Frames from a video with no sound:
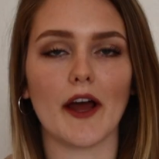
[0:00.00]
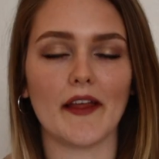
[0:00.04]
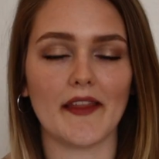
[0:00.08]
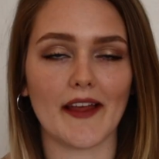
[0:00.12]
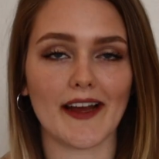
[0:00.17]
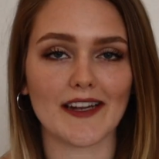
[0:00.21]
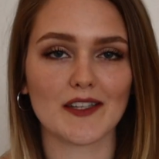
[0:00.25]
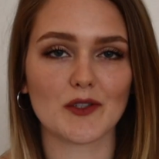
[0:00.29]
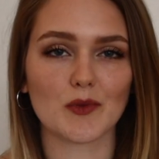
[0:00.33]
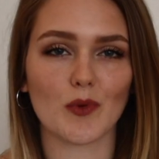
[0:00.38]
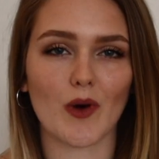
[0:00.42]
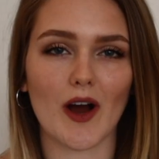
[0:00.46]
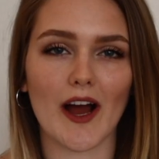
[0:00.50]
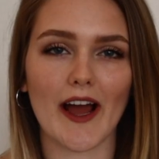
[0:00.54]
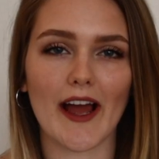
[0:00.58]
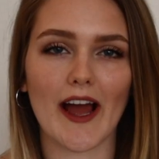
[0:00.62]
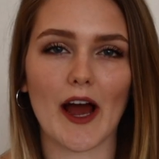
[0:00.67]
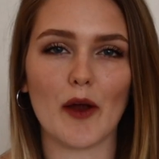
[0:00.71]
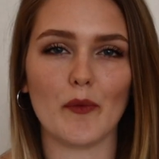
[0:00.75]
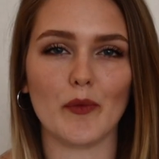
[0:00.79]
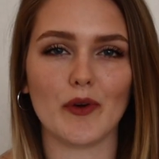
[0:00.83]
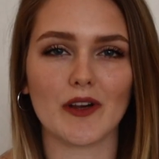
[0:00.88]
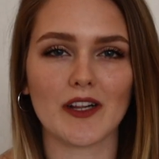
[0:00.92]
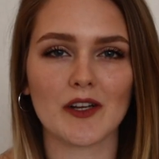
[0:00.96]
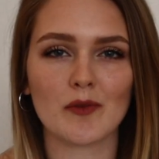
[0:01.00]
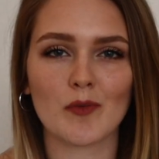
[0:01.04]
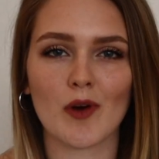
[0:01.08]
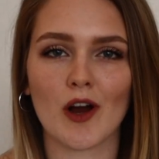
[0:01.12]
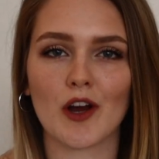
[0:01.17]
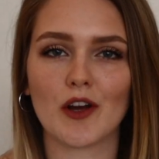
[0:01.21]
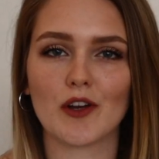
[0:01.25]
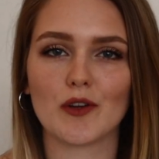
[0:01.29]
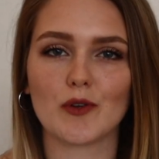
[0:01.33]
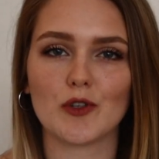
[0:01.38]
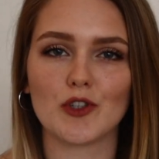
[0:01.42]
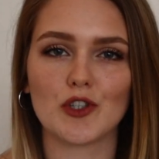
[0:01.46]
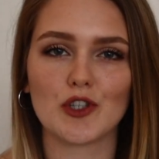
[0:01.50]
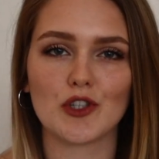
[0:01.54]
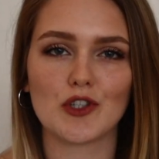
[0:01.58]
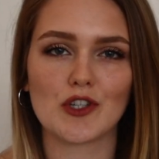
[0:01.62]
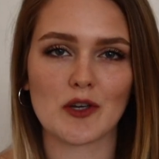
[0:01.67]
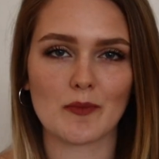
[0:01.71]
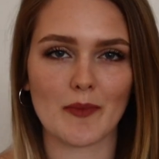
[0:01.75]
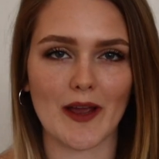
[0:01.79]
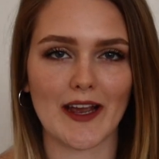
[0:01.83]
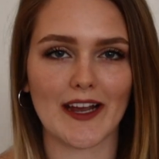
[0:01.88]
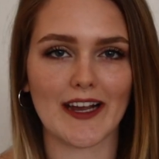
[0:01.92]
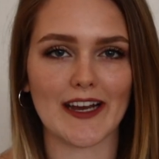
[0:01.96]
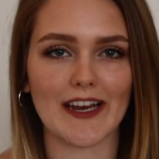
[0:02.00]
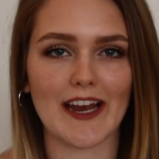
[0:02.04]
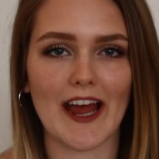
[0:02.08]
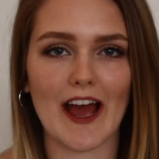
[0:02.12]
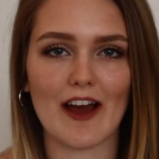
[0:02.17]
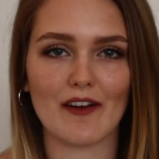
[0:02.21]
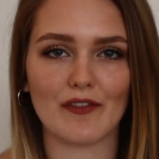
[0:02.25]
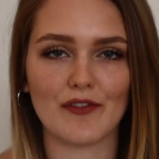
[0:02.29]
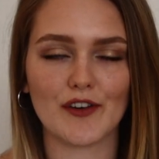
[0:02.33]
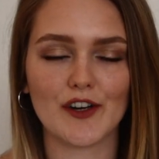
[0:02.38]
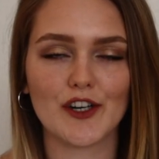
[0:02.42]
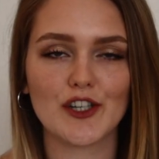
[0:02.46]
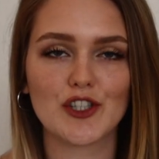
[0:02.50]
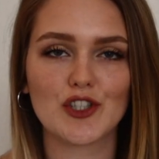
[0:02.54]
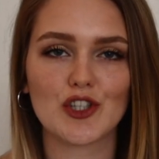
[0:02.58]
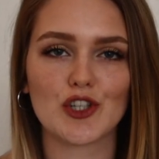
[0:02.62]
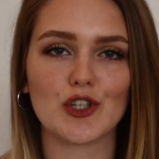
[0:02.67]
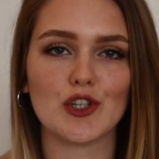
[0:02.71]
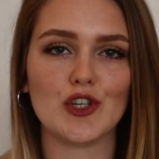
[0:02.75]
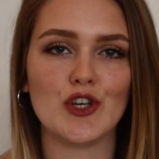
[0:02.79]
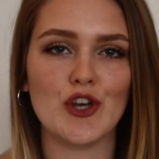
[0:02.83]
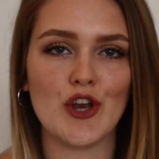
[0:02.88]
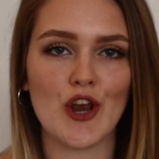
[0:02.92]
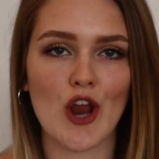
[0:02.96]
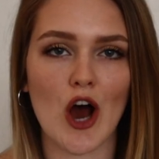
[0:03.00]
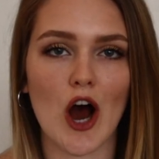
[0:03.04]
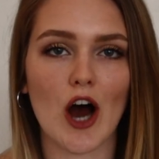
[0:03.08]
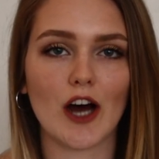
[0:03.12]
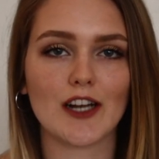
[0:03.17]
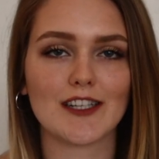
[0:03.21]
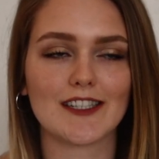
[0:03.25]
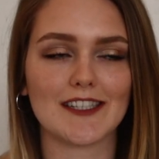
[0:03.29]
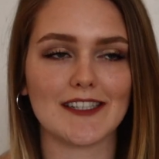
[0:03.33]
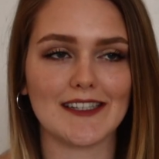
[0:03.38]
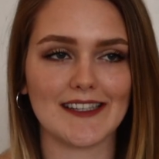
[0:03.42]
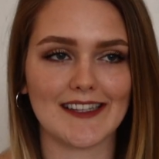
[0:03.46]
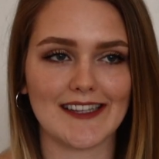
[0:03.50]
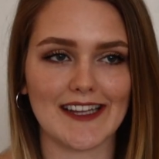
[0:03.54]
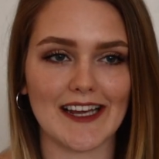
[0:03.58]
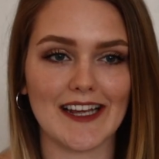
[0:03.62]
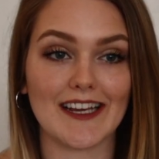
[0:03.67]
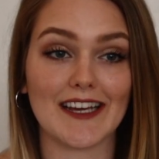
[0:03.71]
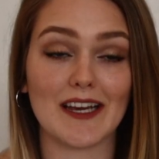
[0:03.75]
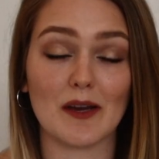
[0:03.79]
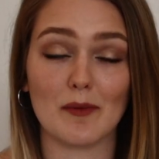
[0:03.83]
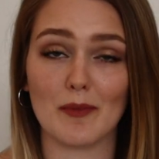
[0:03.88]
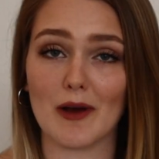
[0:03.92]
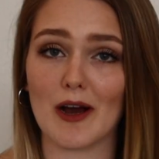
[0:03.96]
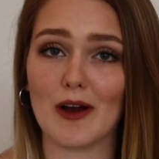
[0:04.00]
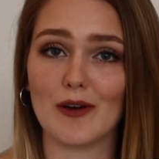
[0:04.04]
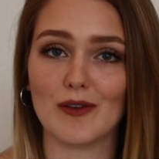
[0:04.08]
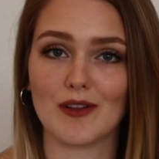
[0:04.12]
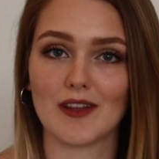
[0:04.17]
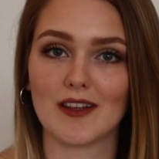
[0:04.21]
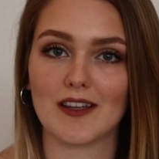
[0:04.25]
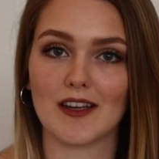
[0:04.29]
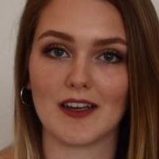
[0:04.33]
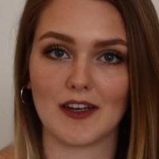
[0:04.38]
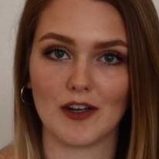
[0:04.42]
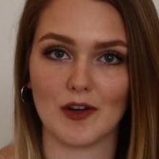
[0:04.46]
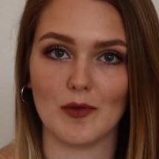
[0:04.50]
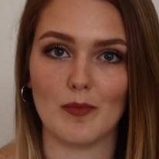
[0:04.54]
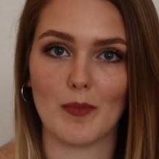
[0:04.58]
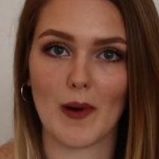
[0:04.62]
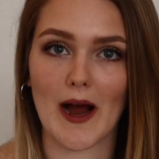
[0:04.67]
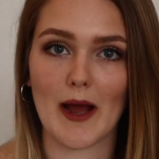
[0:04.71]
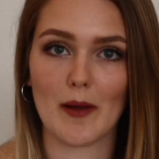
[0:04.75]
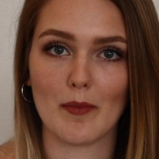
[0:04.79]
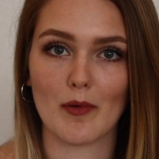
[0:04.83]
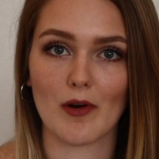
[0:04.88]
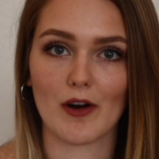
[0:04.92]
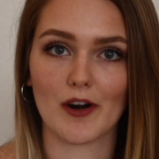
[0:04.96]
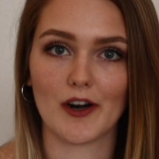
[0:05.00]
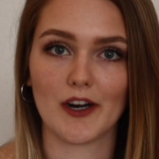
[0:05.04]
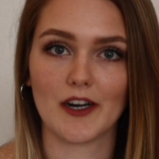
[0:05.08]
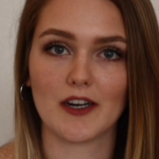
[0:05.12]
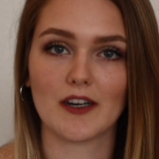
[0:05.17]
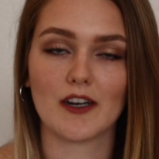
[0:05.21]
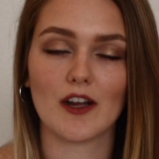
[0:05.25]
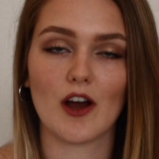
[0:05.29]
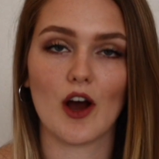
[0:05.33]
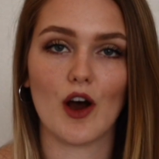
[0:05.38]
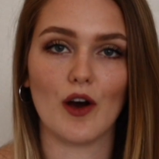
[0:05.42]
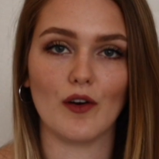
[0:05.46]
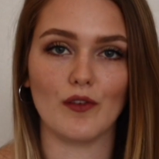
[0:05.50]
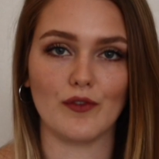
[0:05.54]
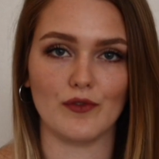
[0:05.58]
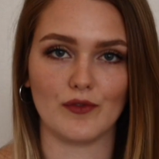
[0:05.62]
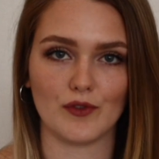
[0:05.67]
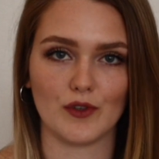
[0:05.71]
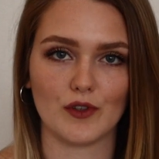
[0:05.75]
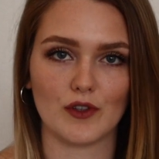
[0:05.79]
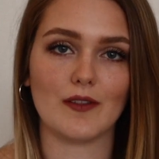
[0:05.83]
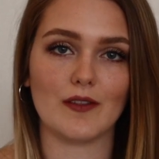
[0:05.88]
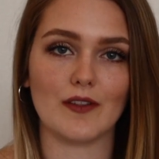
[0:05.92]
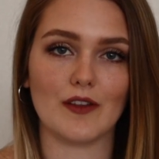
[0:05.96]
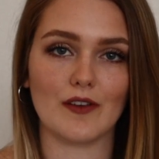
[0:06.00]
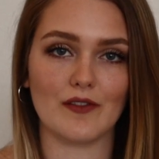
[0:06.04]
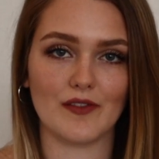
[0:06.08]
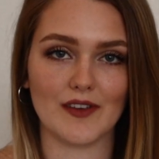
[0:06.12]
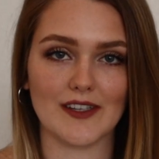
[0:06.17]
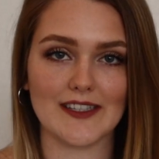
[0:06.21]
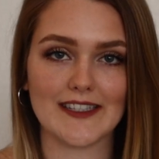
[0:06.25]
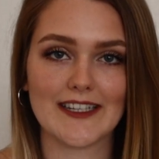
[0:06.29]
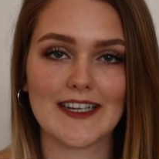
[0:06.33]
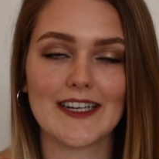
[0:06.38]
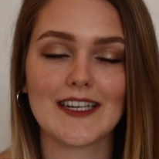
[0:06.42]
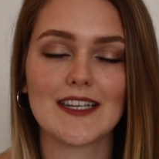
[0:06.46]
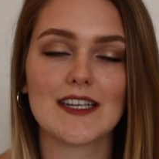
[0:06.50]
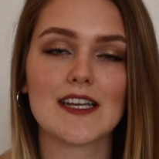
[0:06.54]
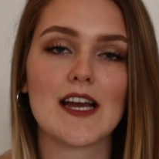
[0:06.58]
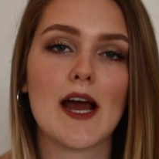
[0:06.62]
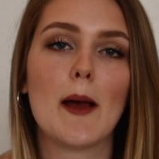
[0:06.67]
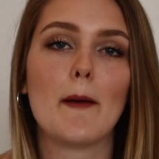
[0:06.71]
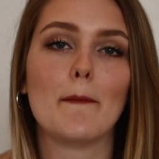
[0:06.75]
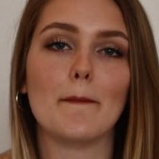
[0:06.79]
And that's why I really want you to make an effort not to think about the goodbye part of the visit,